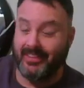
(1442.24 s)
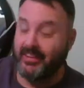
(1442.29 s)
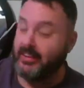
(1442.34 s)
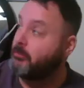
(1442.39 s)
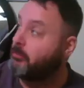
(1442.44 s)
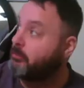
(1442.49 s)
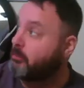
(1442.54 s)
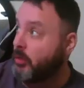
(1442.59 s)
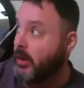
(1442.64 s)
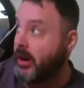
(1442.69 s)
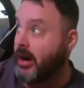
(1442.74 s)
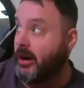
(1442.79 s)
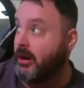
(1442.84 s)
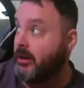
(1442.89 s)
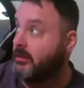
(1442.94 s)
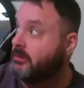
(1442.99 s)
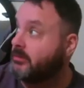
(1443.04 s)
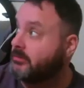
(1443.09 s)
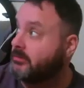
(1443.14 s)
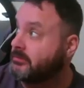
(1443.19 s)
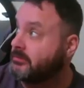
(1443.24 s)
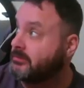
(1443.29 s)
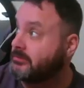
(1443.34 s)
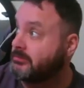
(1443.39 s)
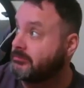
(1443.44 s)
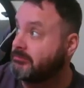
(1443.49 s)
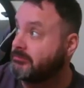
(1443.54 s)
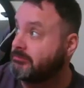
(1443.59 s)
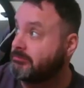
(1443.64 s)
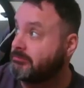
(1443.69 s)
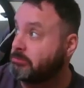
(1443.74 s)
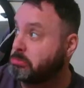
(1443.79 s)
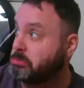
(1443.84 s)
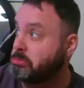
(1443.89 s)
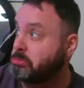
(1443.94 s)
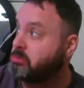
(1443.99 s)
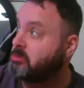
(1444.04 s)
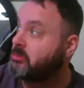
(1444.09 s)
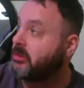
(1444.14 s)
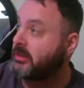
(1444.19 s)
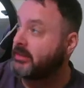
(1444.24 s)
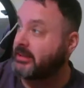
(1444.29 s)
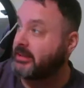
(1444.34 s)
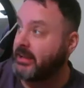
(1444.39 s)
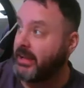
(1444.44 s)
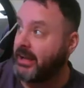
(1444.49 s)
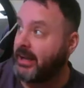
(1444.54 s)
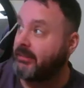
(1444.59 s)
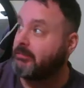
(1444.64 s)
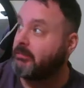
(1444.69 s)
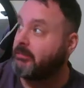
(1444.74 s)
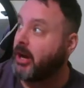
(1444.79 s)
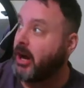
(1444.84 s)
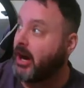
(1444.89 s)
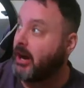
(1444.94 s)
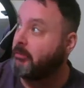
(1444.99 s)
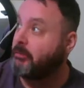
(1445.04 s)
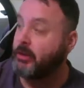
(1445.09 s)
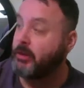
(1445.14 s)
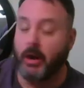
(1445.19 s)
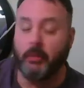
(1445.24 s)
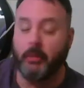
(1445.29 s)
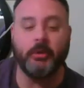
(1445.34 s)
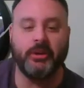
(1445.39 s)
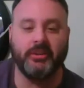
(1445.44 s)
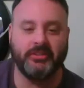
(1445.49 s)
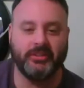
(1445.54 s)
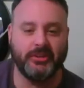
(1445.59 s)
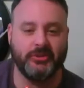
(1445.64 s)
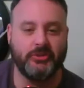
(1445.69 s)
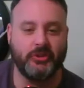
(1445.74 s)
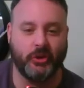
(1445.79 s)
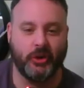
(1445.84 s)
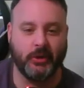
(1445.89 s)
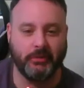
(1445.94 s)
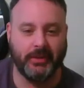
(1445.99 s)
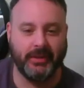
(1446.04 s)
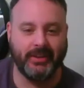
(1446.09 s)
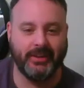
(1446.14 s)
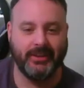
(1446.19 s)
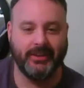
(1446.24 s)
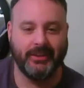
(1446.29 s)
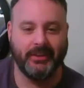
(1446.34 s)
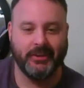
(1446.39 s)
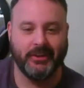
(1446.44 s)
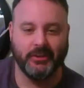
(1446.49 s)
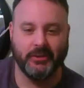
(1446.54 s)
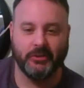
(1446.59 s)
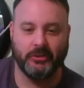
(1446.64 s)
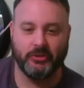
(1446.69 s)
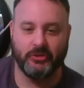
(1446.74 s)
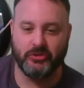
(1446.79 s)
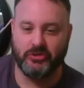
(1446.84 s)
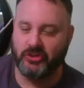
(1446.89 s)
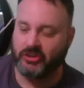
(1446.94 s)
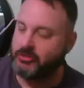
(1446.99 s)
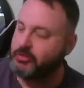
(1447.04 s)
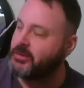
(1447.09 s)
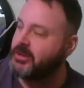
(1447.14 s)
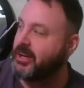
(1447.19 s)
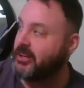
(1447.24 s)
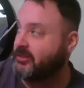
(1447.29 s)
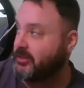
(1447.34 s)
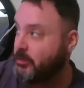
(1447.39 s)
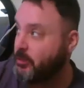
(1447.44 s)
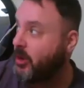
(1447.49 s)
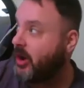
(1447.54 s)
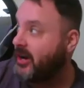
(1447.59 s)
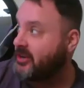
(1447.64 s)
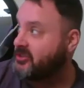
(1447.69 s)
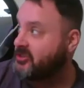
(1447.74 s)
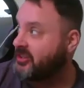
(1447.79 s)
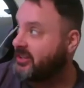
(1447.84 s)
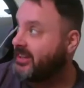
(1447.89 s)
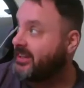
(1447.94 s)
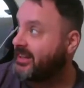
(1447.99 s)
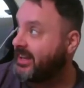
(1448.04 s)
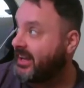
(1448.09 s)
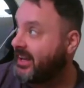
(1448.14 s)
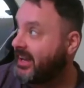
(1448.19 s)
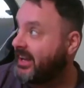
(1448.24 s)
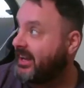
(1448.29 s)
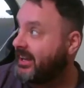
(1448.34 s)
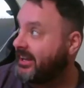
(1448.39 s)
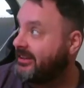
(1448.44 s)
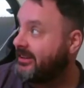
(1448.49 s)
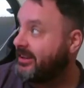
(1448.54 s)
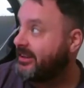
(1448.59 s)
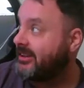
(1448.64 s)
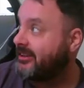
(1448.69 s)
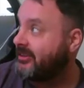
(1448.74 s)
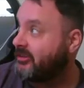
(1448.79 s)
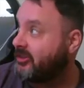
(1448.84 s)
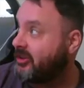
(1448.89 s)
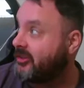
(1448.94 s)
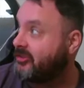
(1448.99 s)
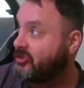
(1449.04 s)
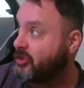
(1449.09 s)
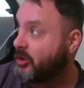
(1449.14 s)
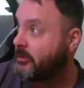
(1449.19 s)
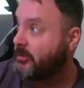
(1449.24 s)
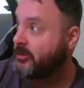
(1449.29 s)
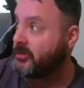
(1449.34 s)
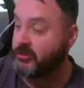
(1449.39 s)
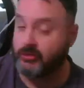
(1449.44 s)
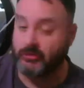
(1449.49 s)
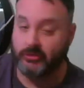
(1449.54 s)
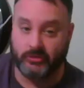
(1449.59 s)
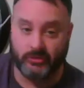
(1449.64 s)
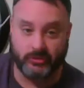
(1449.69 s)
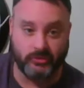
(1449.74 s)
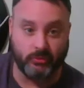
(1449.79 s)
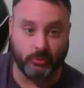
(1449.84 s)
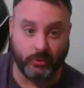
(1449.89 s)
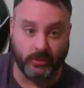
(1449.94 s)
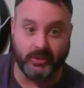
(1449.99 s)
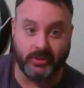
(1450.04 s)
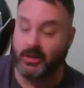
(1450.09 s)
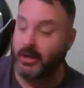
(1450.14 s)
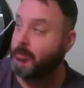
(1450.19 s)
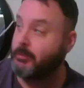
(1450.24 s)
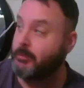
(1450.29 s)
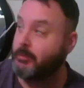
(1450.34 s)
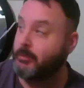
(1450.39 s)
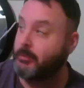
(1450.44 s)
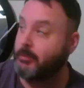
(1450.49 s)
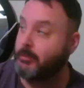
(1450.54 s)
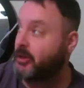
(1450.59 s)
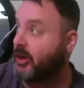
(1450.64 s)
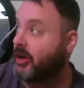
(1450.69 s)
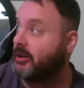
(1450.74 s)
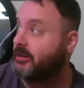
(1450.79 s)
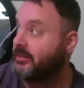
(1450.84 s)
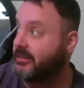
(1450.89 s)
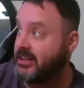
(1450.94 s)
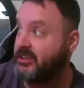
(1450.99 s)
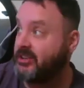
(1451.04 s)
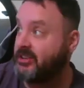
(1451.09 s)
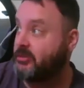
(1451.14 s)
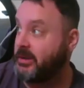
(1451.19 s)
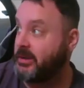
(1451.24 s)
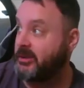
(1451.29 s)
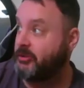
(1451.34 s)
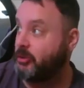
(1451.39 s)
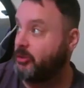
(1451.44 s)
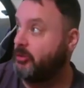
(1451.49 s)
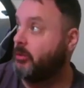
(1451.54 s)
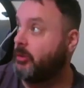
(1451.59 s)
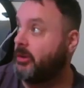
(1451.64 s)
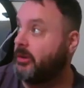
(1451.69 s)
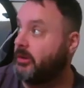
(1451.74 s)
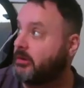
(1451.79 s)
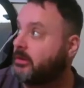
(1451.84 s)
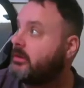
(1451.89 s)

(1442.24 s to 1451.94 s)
Wow. Yeah, I'm going to say Germany. Just because I'm watching it, and the Germany's really coming on, and they just made it 2-1.